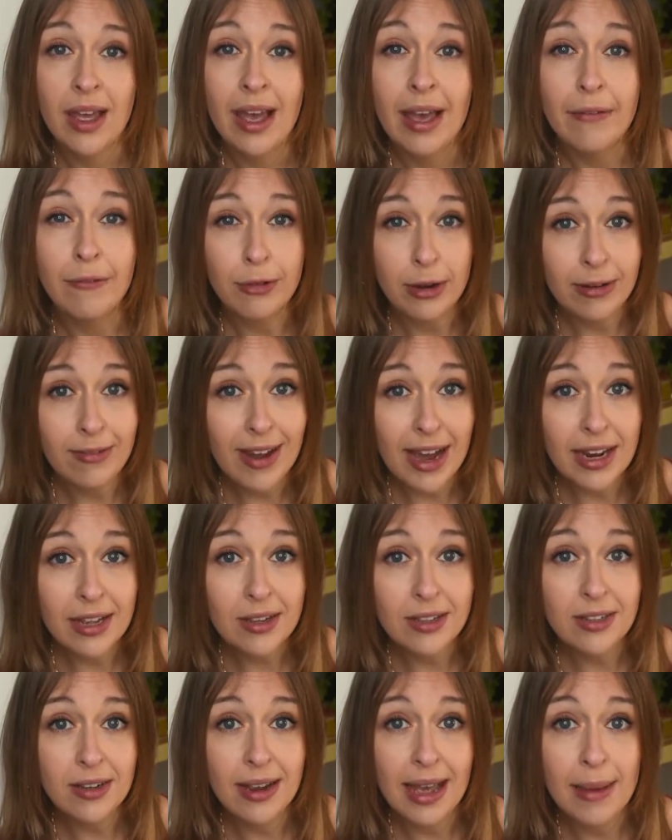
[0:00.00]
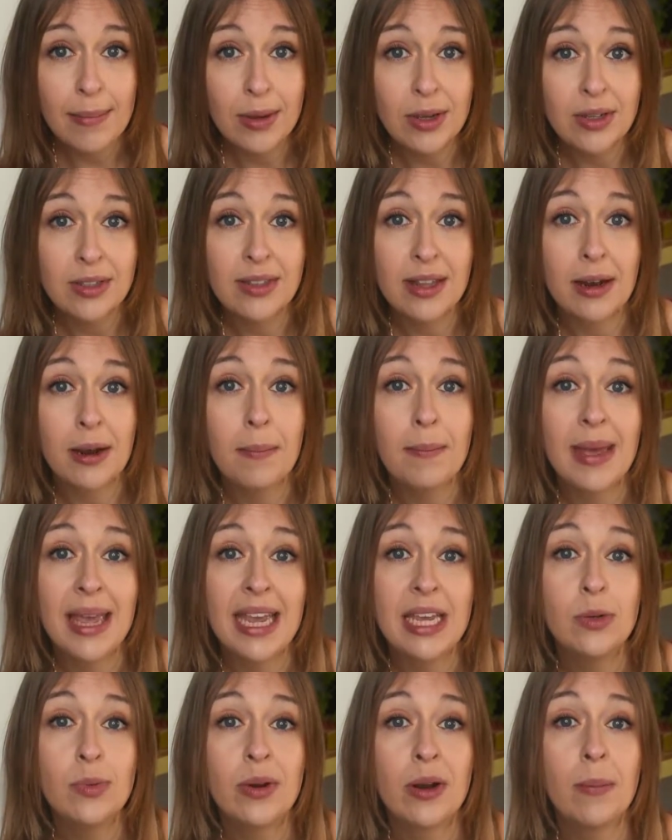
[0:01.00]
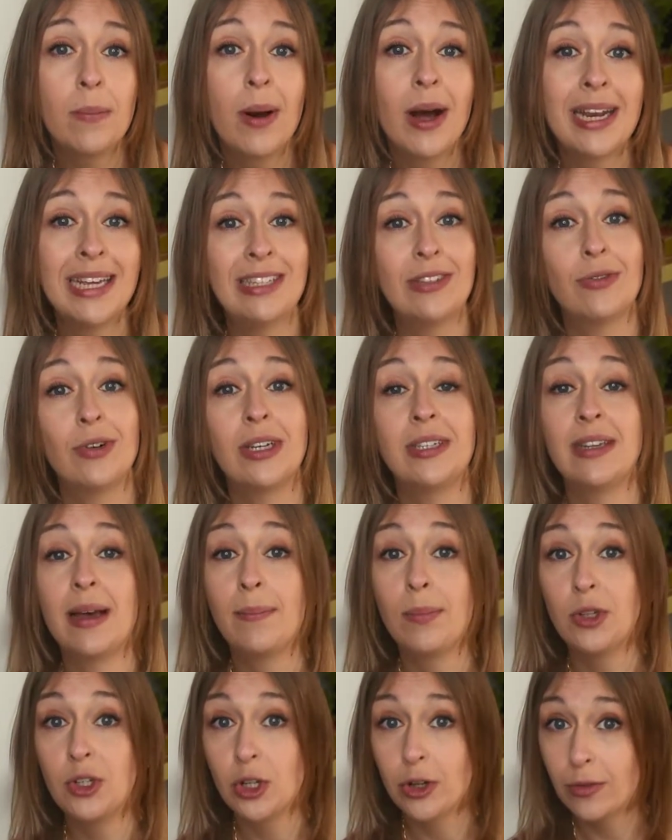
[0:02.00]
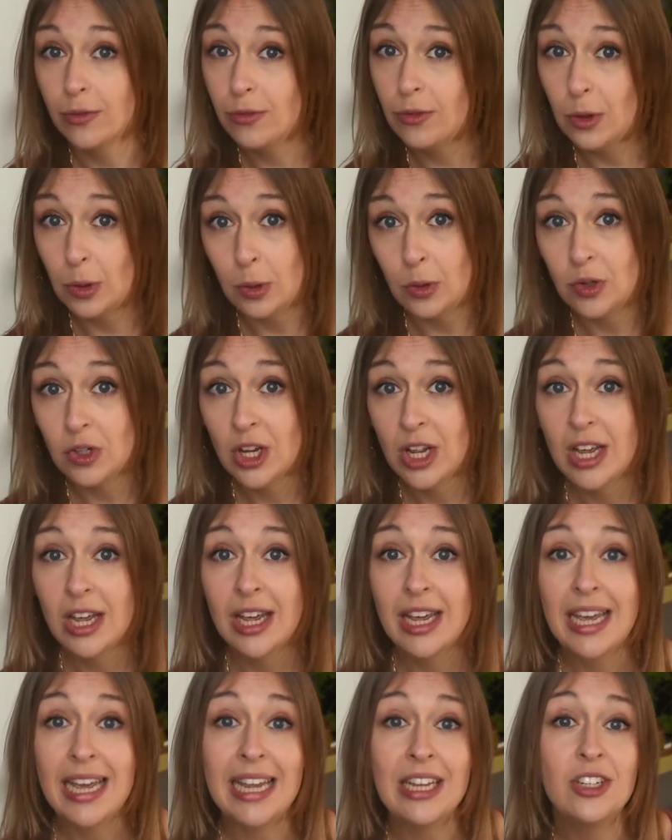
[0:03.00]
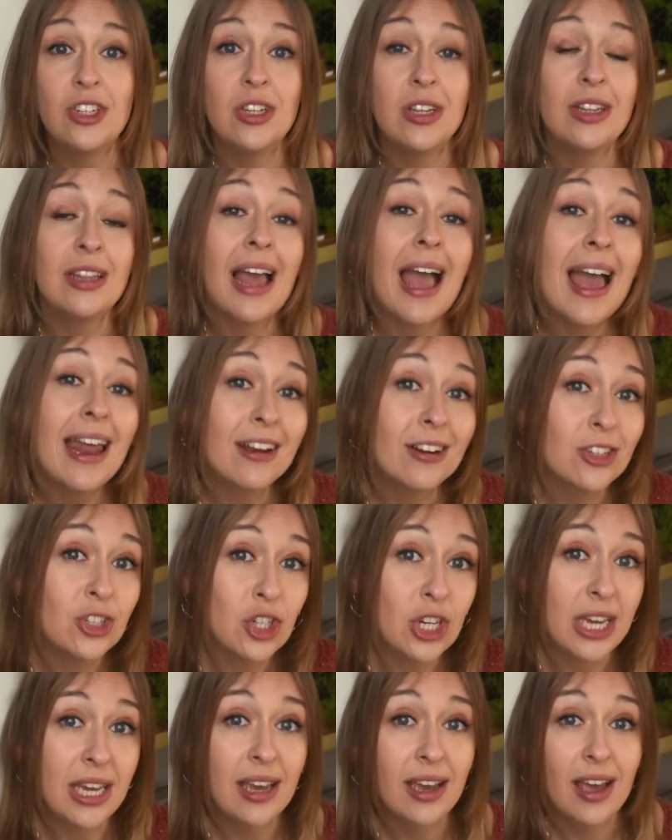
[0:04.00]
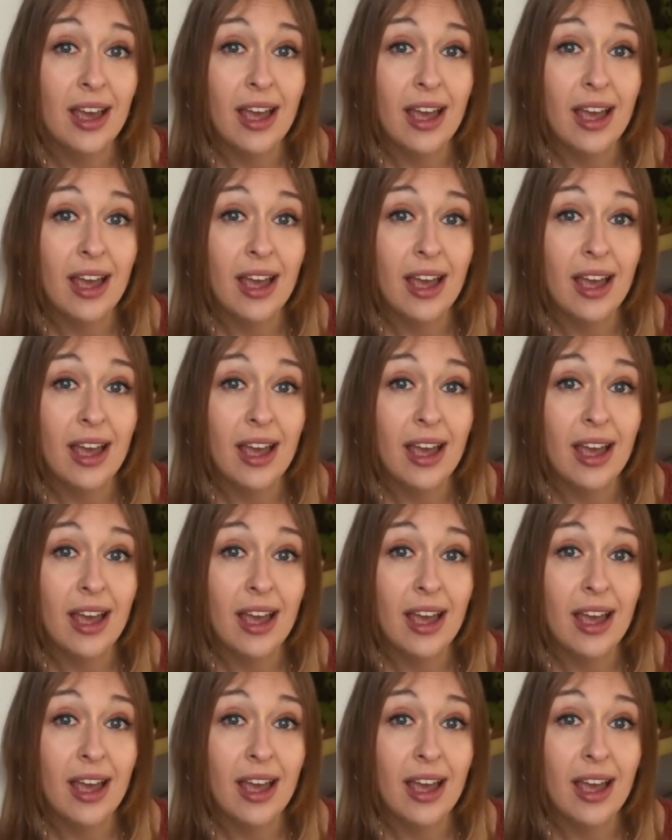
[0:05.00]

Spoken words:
And free radicals are chemicals that are made when our bodies, for example, turn food into energy.